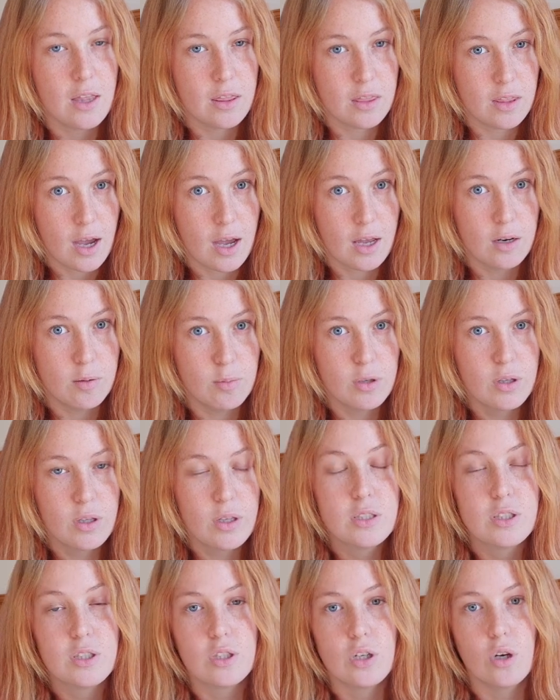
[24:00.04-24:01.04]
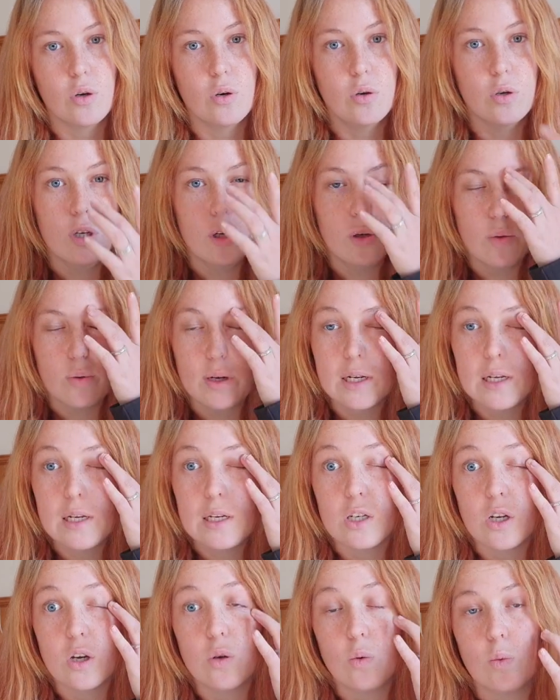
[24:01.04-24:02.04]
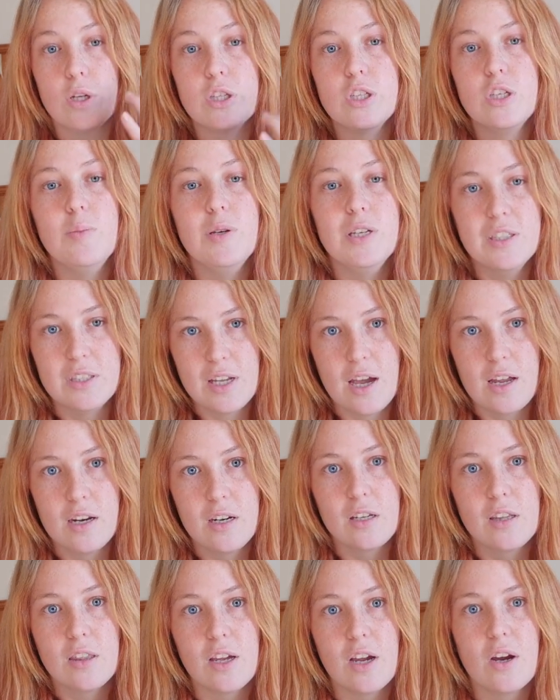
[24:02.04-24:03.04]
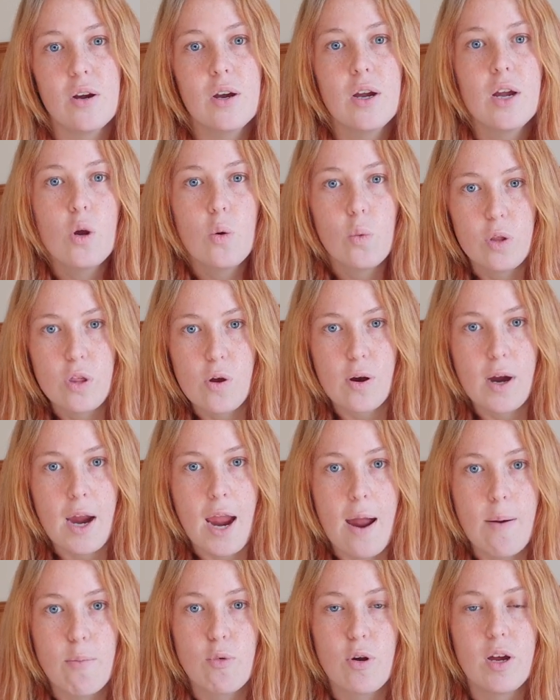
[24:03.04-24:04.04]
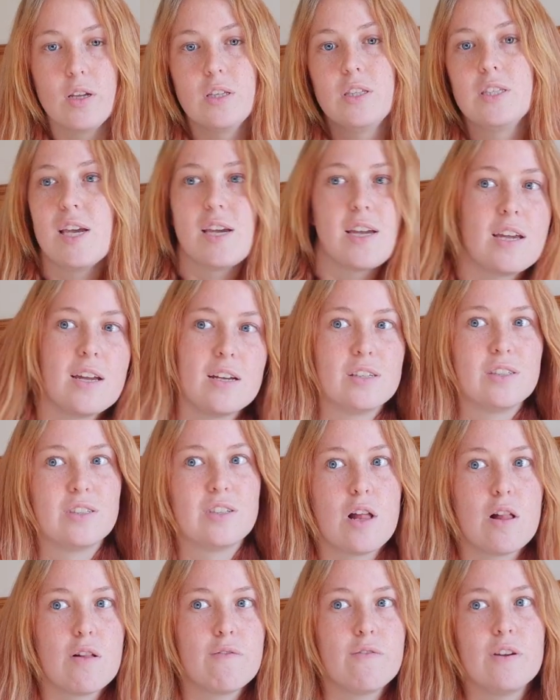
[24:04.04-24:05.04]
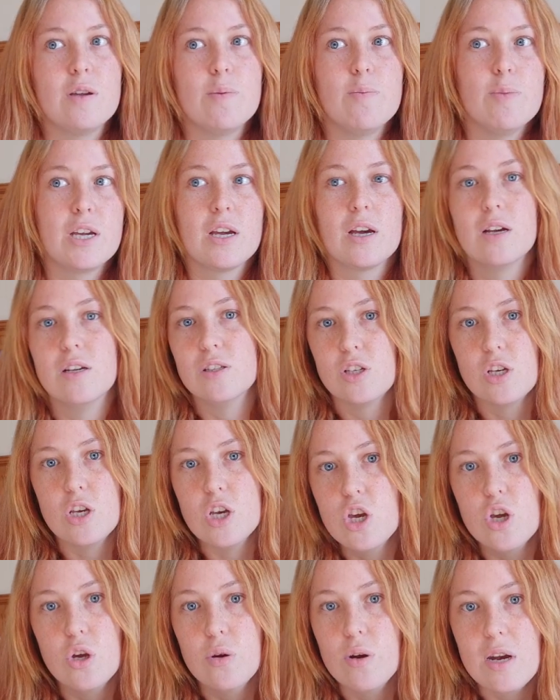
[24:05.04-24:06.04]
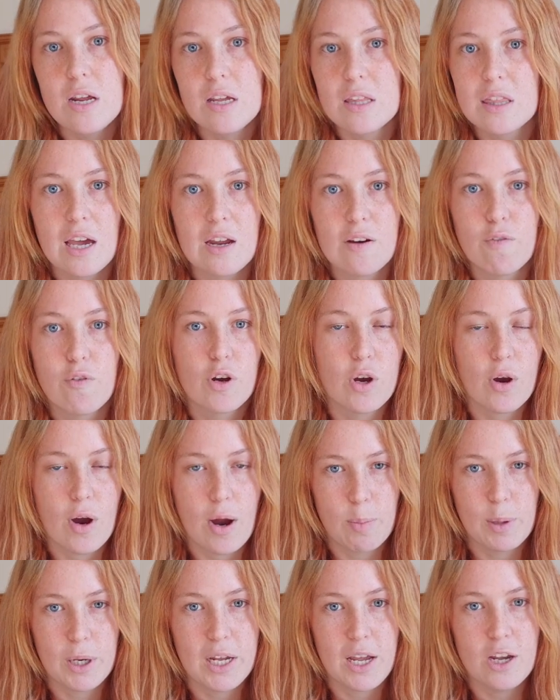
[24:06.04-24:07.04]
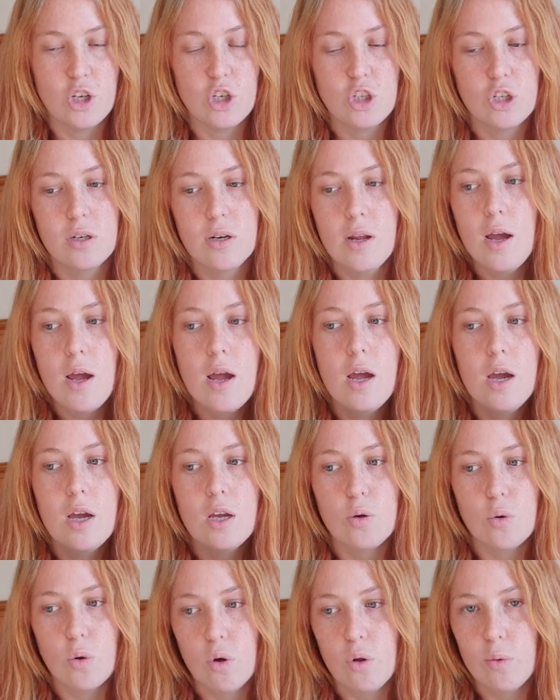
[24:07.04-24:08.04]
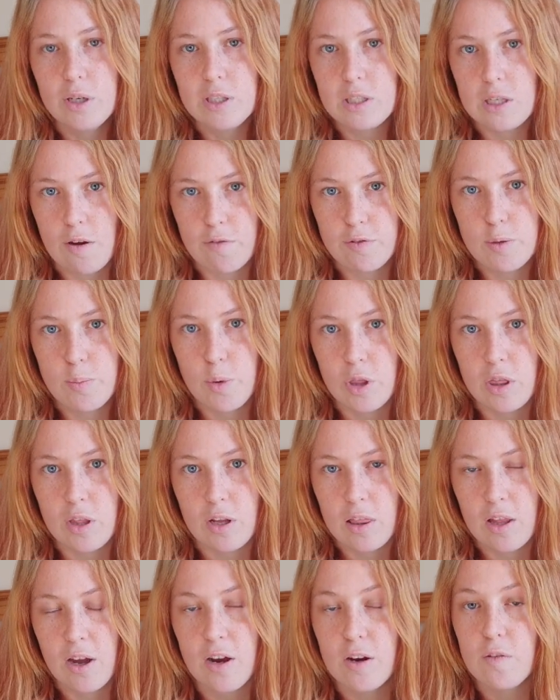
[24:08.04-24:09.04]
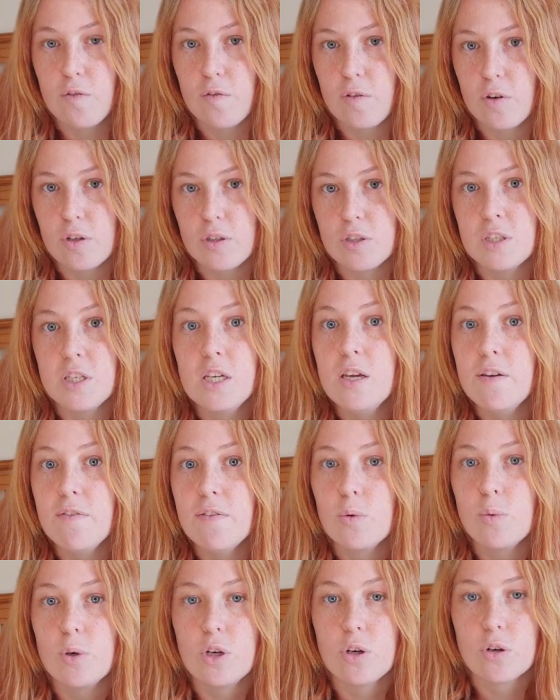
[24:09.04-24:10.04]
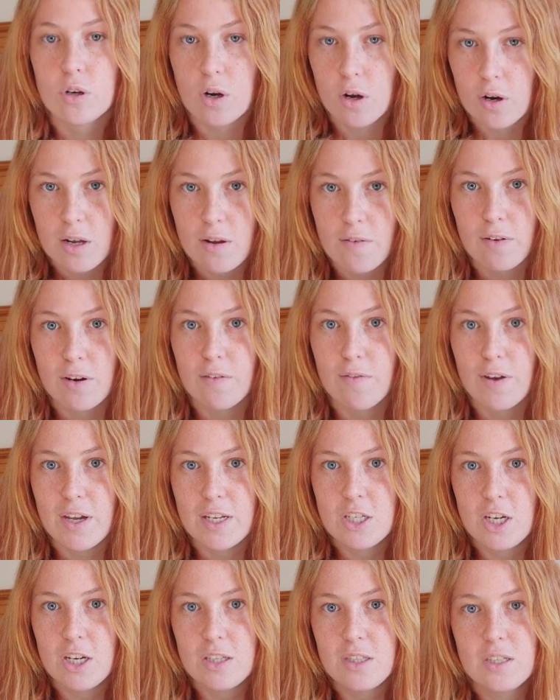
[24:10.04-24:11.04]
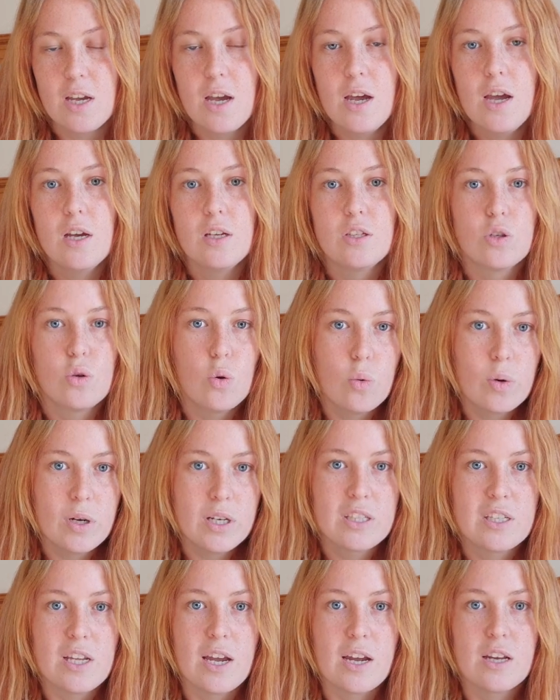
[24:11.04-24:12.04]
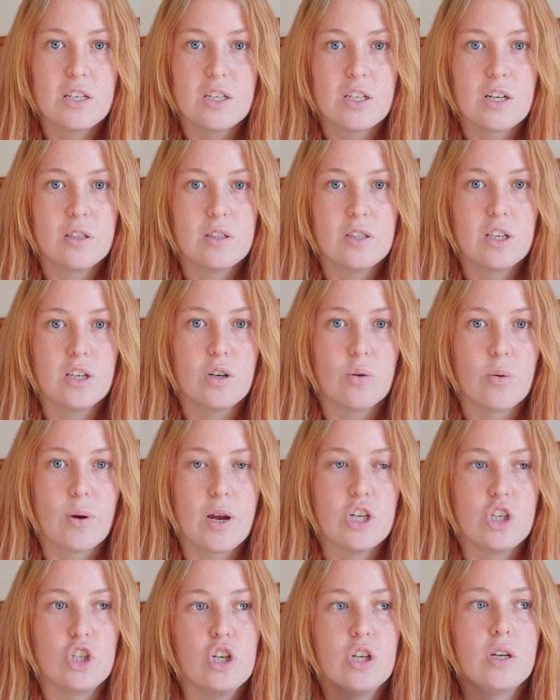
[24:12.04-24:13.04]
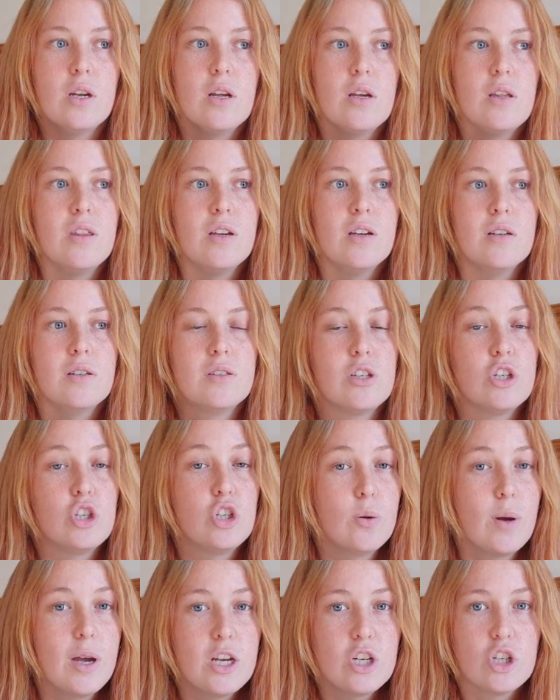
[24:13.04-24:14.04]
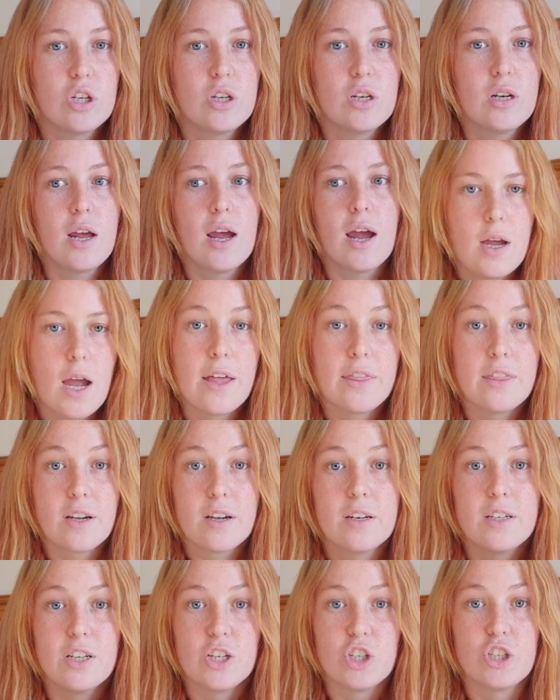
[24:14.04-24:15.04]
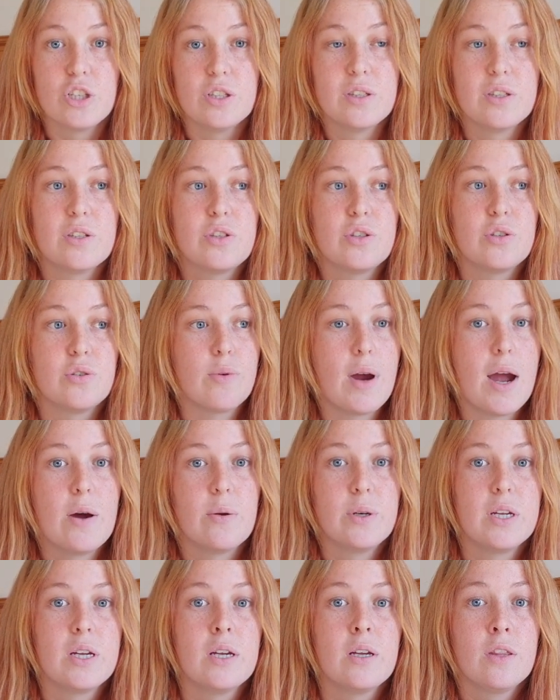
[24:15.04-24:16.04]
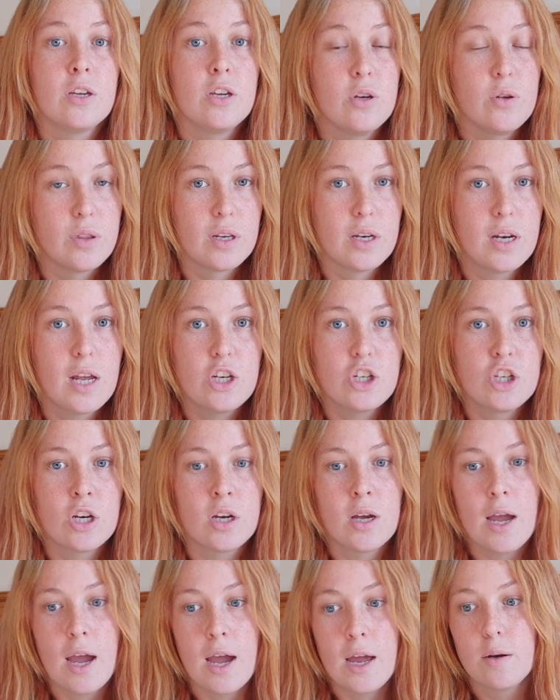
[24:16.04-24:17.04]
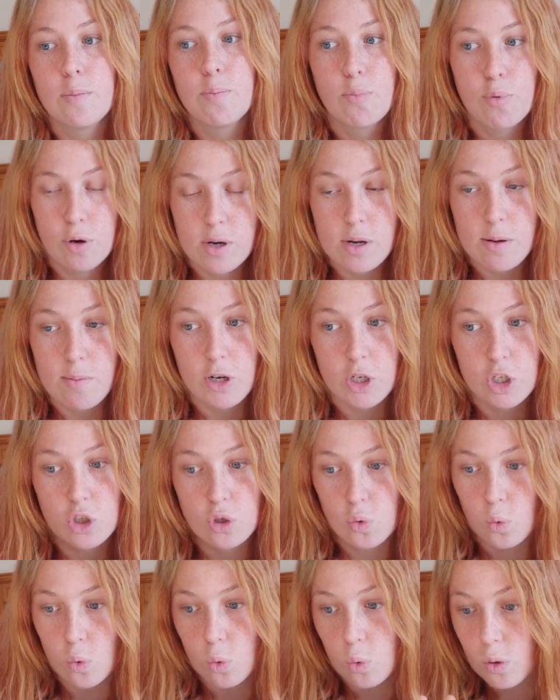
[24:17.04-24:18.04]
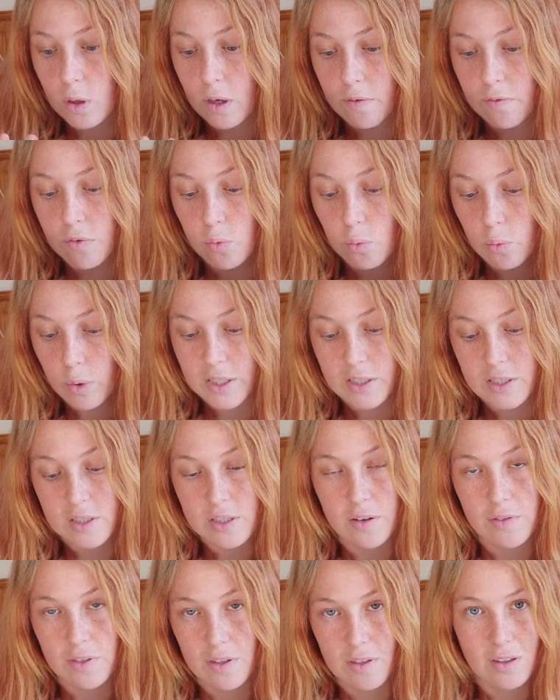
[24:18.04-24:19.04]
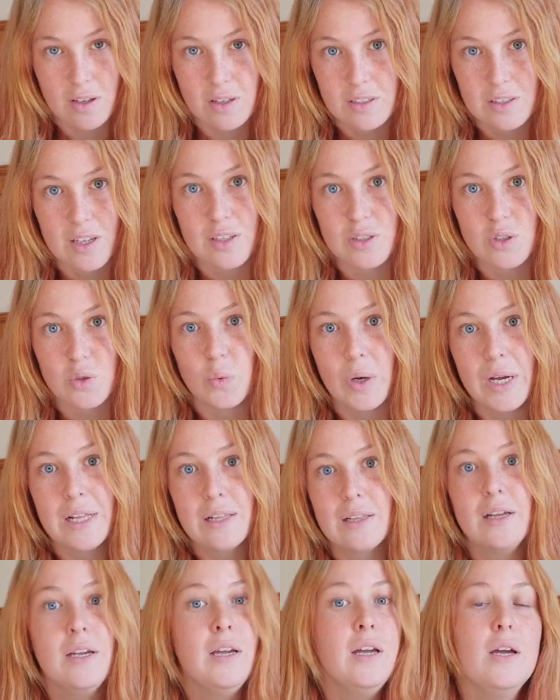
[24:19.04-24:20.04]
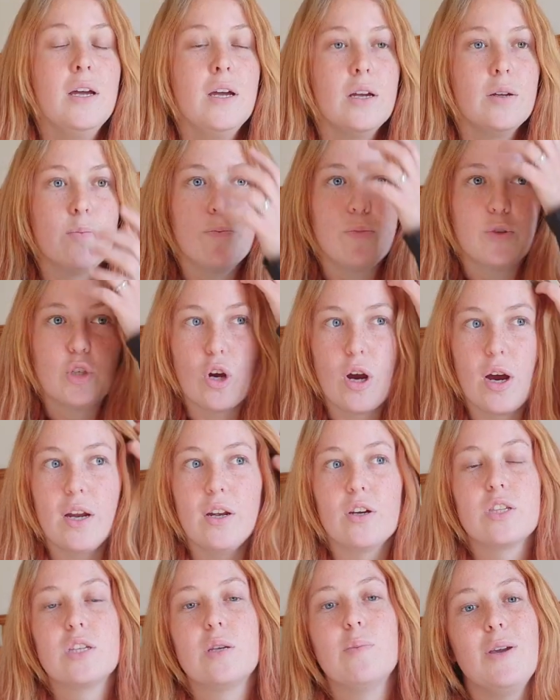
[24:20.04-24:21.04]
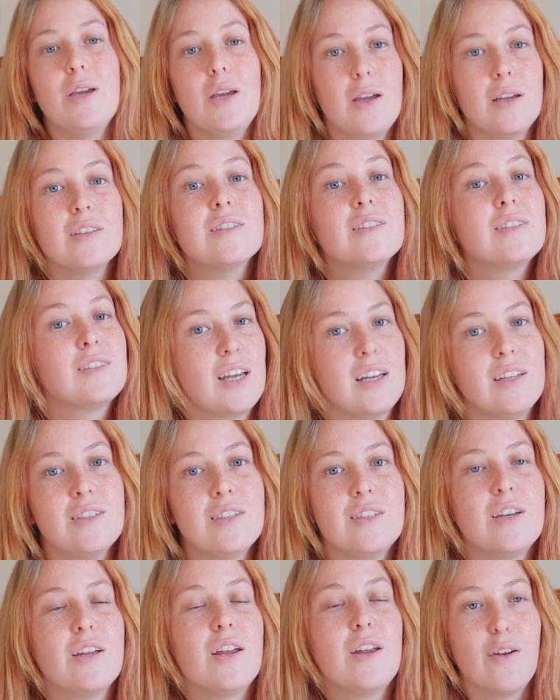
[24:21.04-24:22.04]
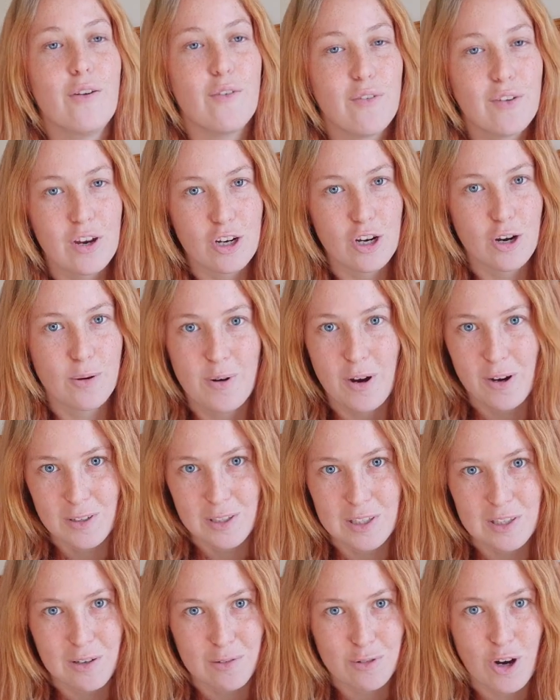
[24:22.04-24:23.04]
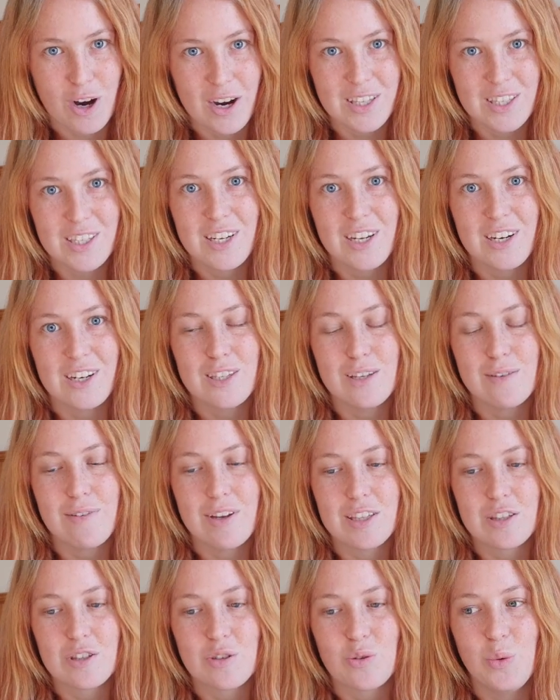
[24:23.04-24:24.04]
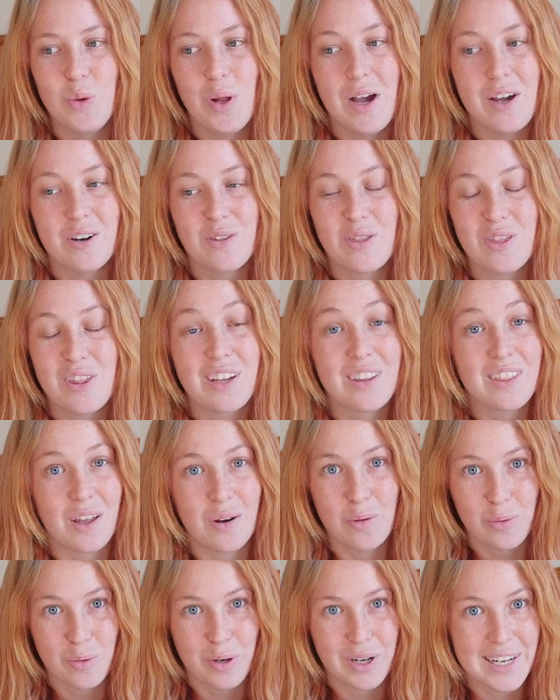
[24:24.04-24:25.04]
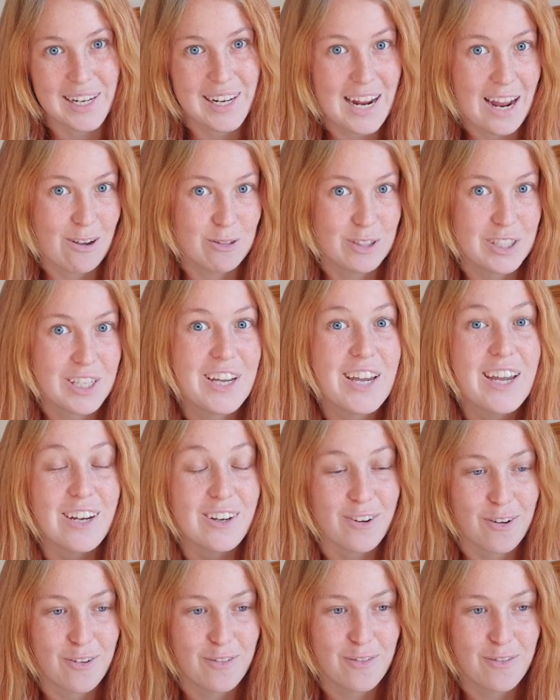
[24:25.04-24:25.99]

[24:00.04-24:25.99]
and the animal. So you really don't want to be standing there with your camera taking a selfie because you need that for your application. You always have to put the client first, even when you're not even a vet yet. So always take into consideration the situation and the conditions surrounding the euthanasia and pretty much all of the rest of the things as well. Try not to be insensitive in your process of trying to get into vet school. I don't think that'll really count in your